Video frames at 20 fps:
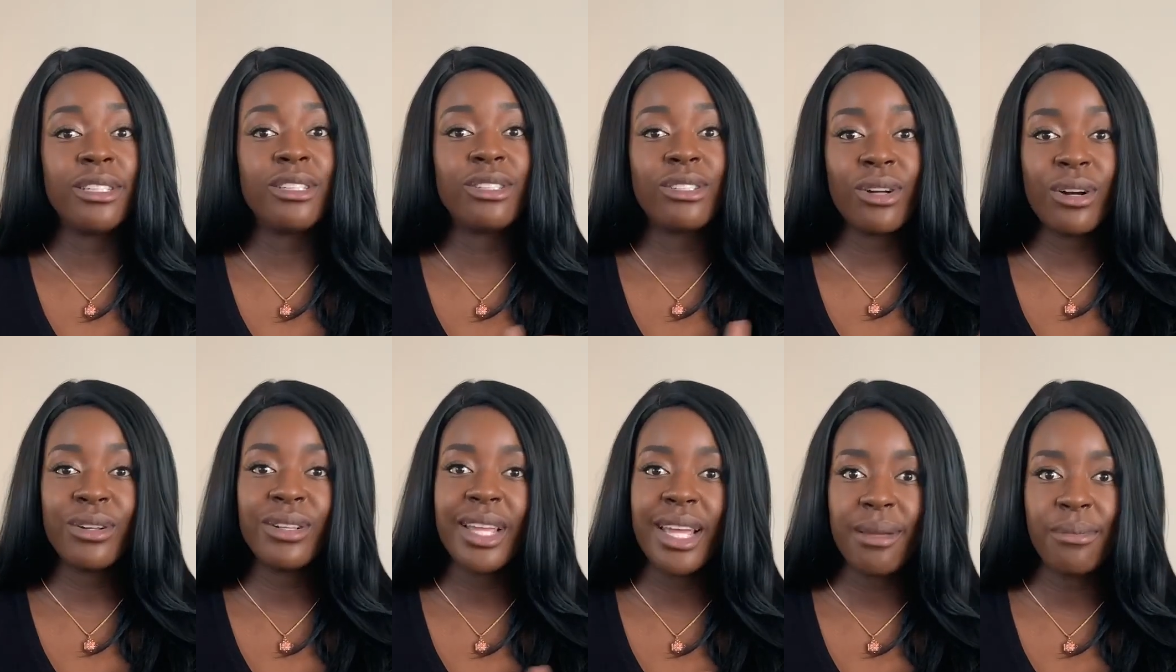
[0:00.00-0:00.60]

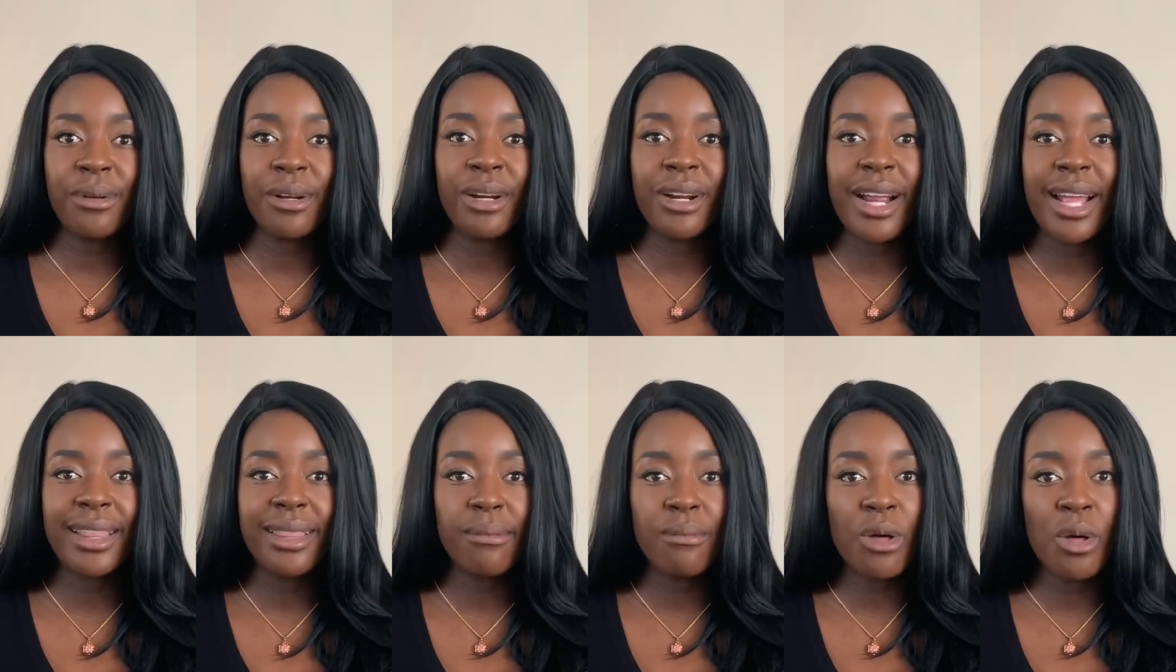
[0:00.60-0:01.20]
start labor
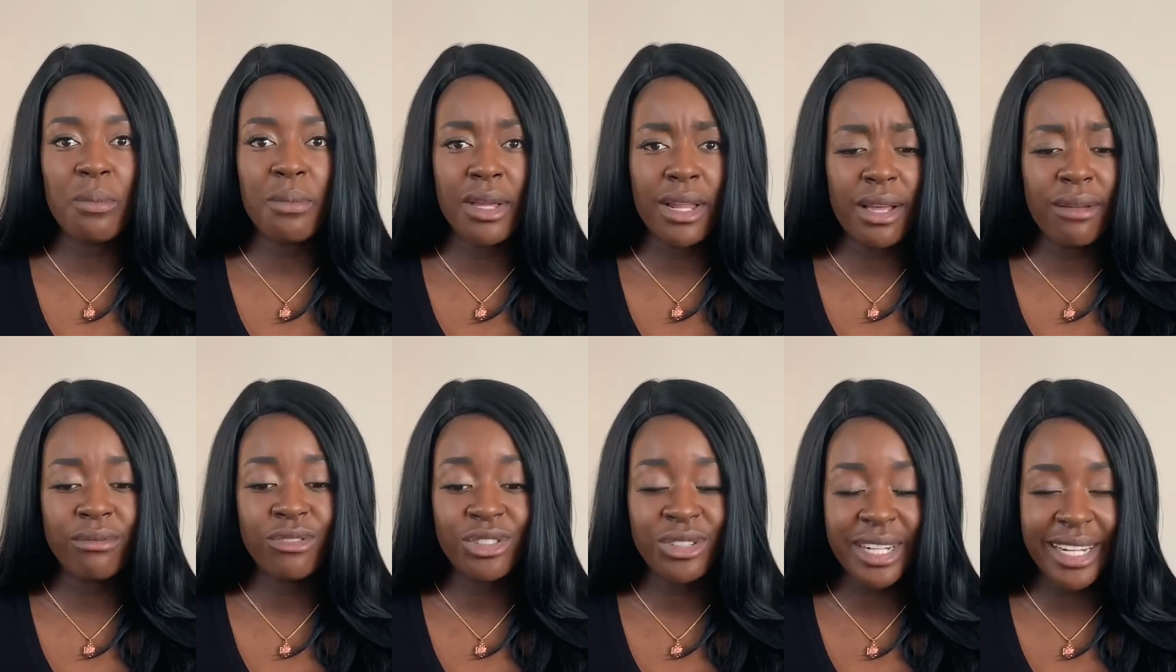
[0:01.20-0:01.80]
at the moment
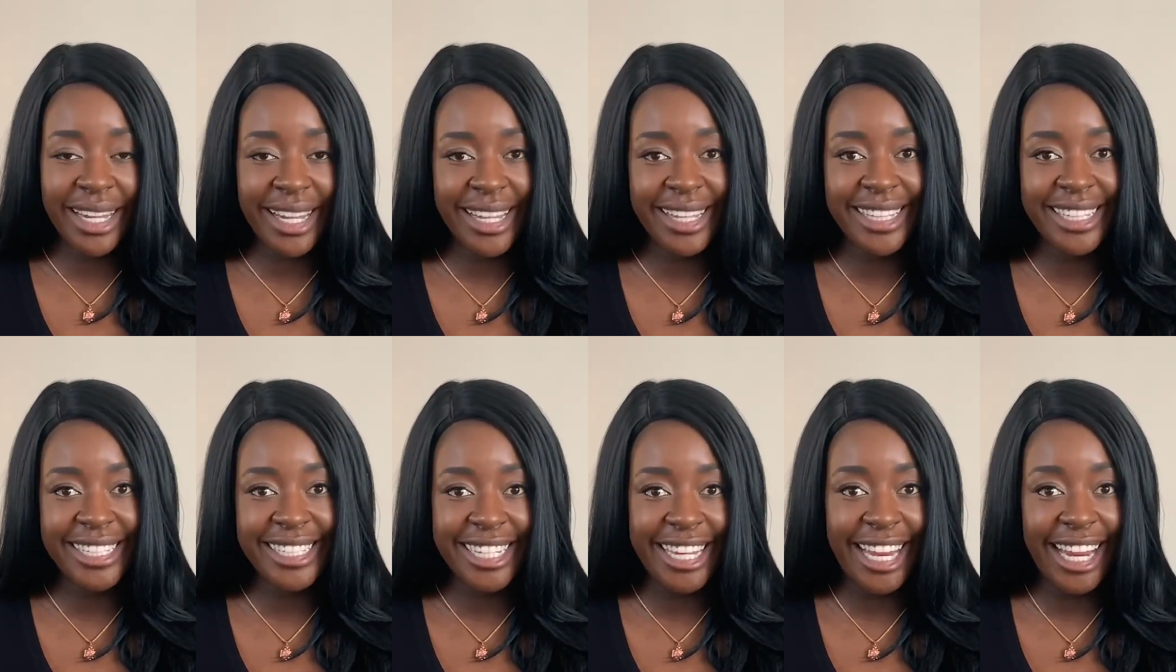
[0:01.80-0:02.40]
of drinking
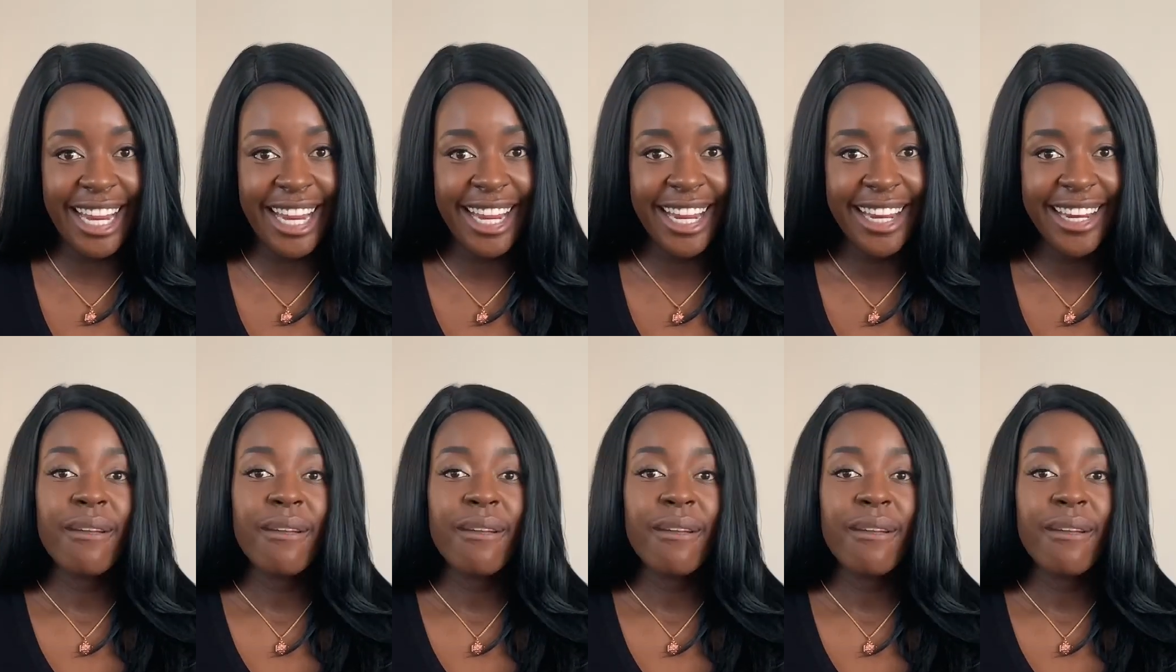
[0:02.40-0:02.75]
the tea.